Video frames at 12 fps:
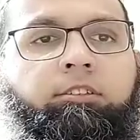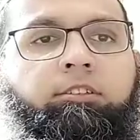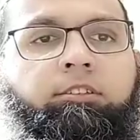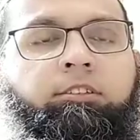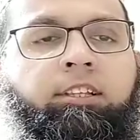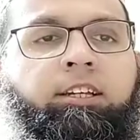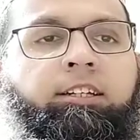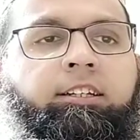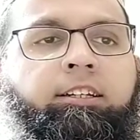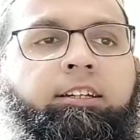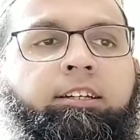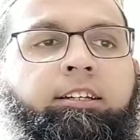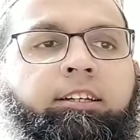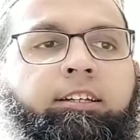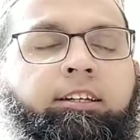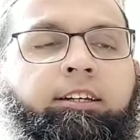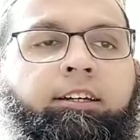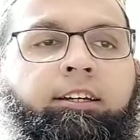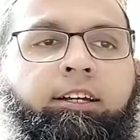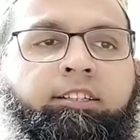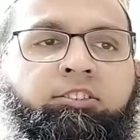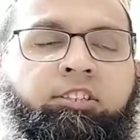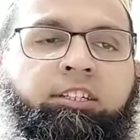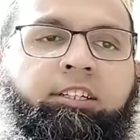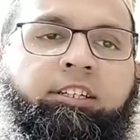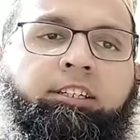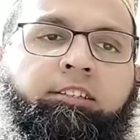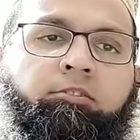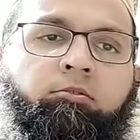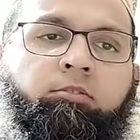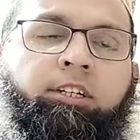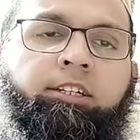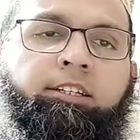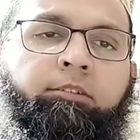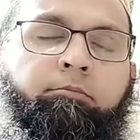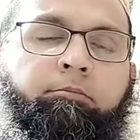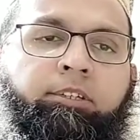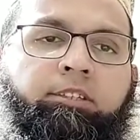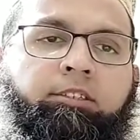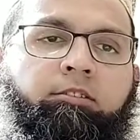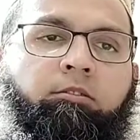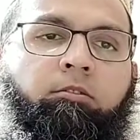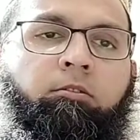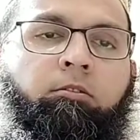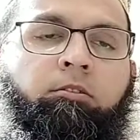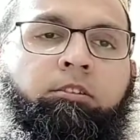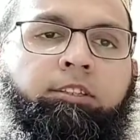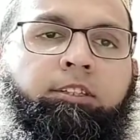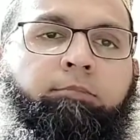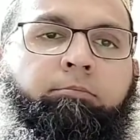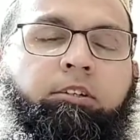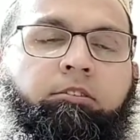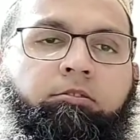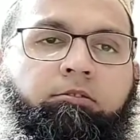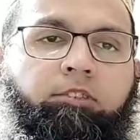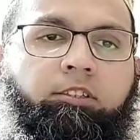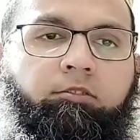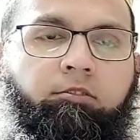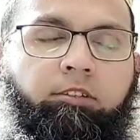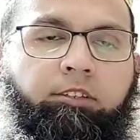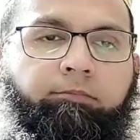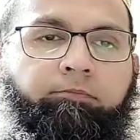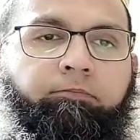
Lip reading: slightly and gently, so that it mixes all the parts of the insulin.